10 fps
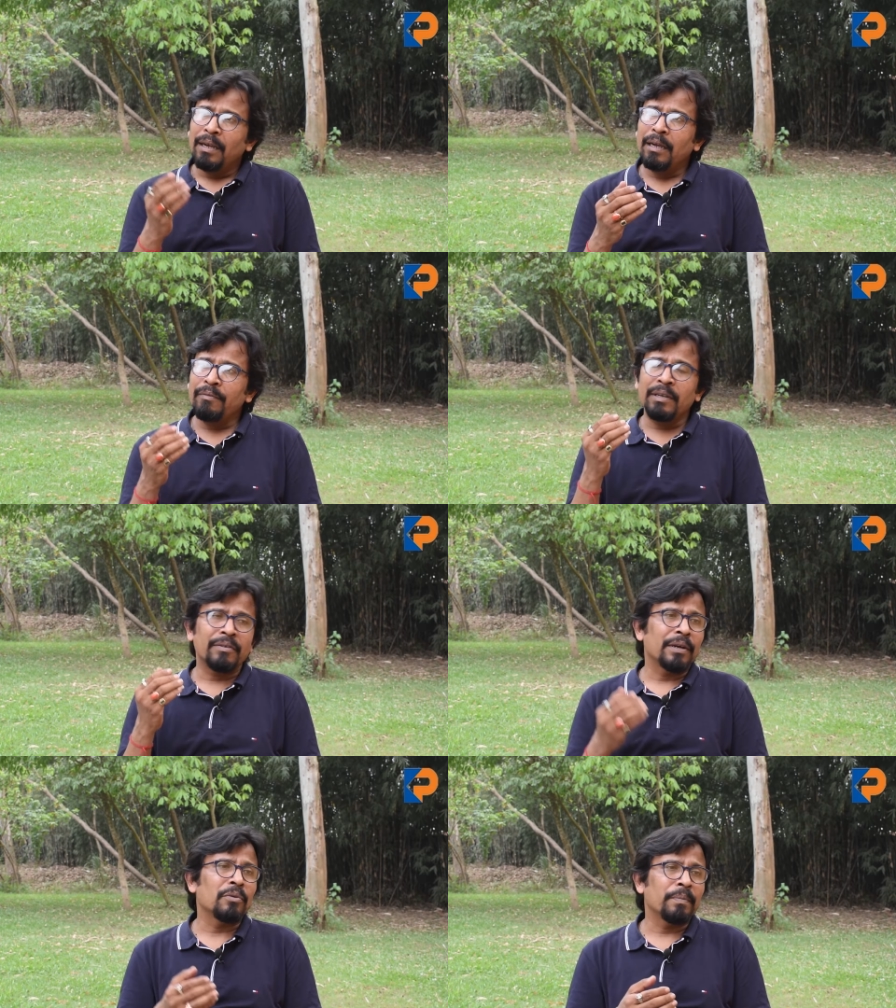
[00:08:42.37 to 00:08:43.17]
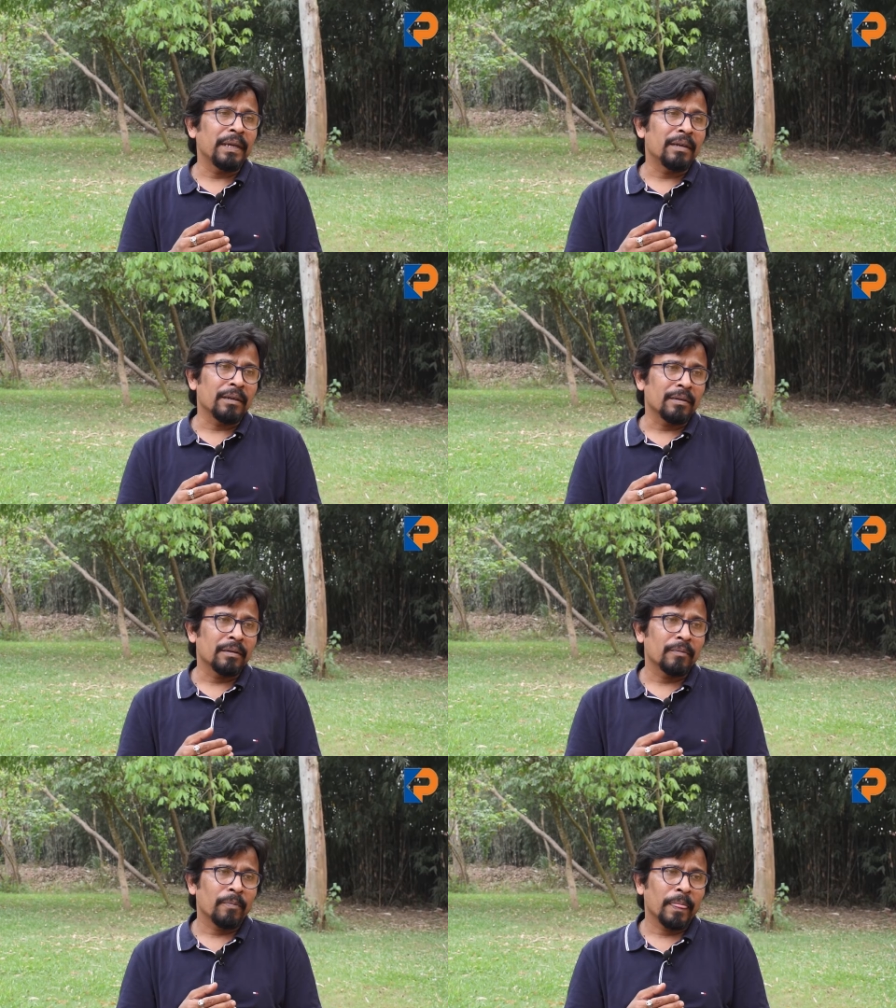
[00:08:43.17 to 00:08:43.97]
and we try to paint it.
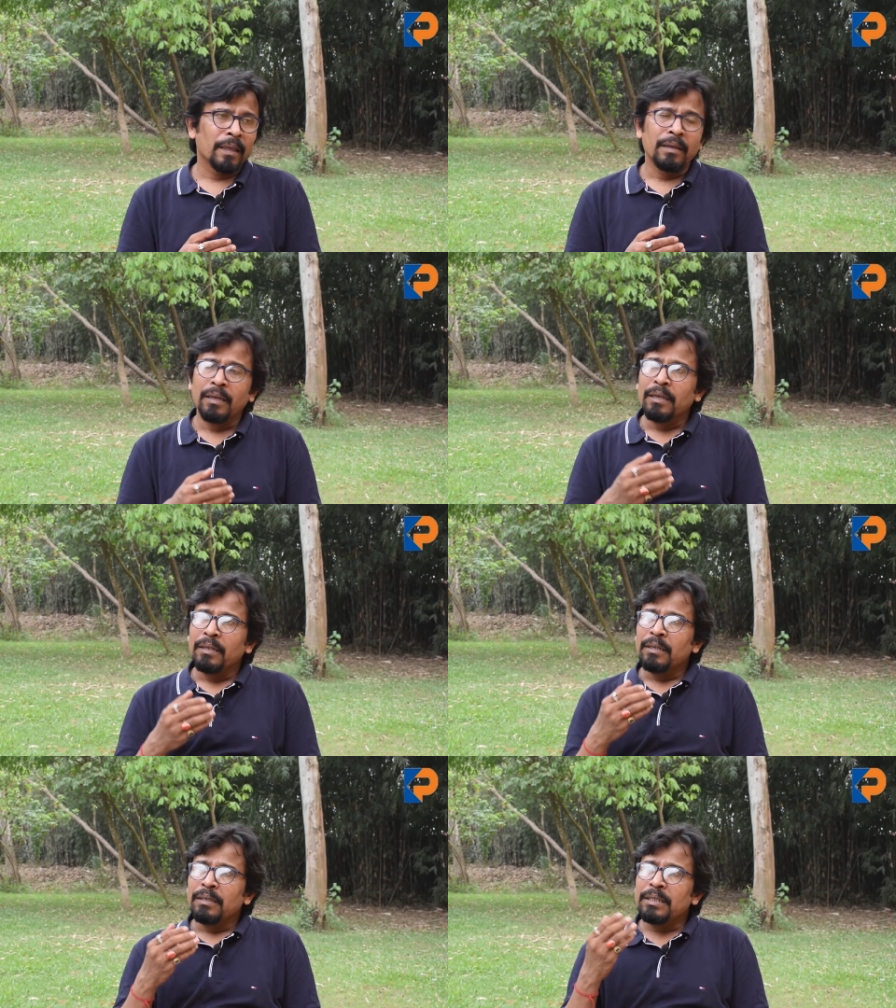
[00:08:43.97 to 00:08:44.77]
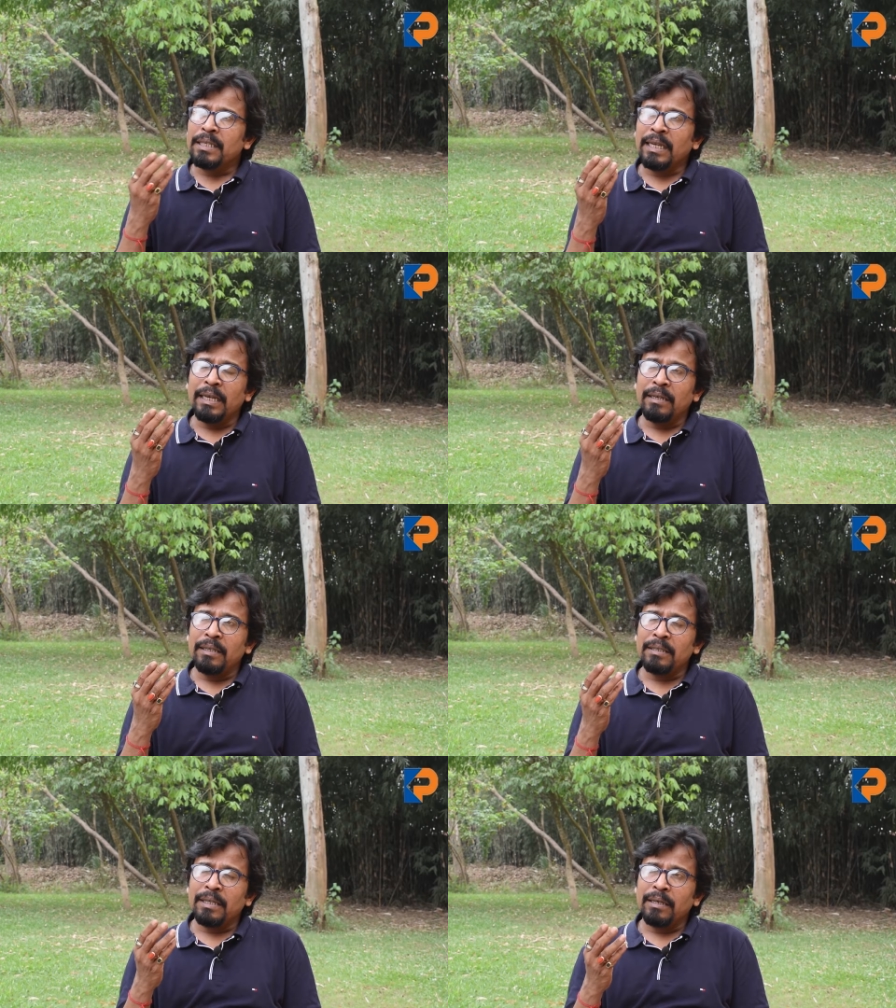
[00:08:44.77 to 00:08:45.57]
Second
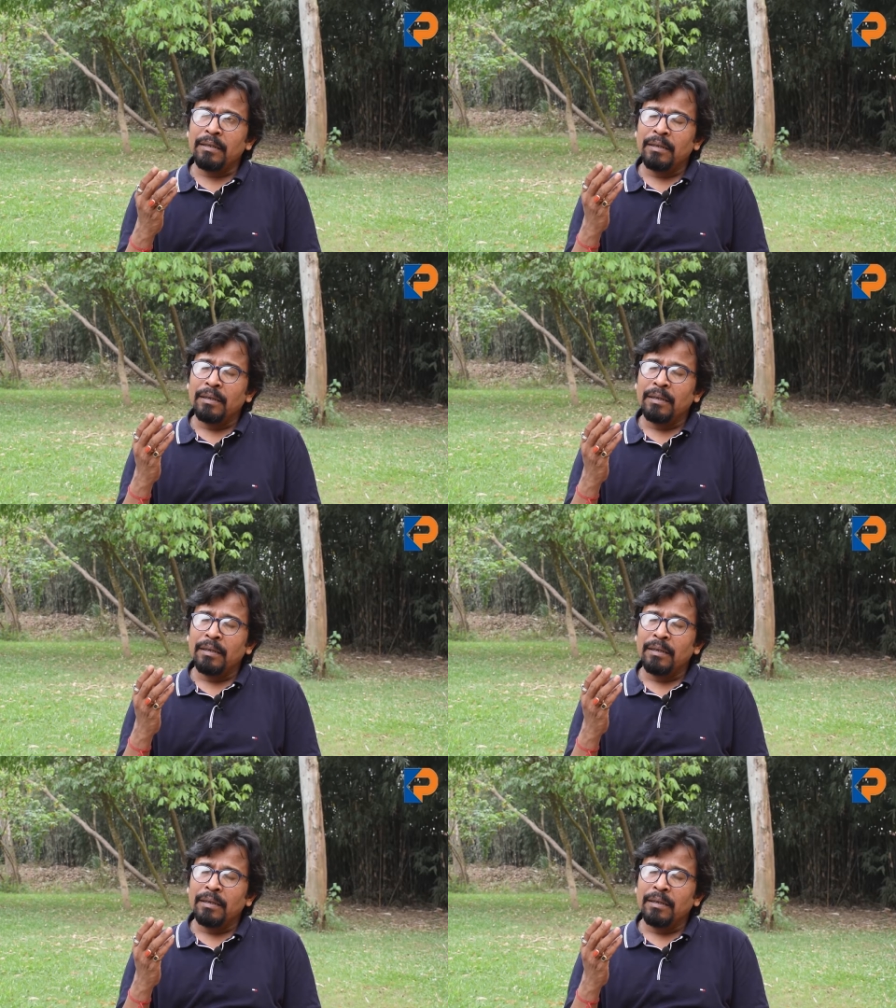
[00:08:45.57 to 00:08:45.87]
is that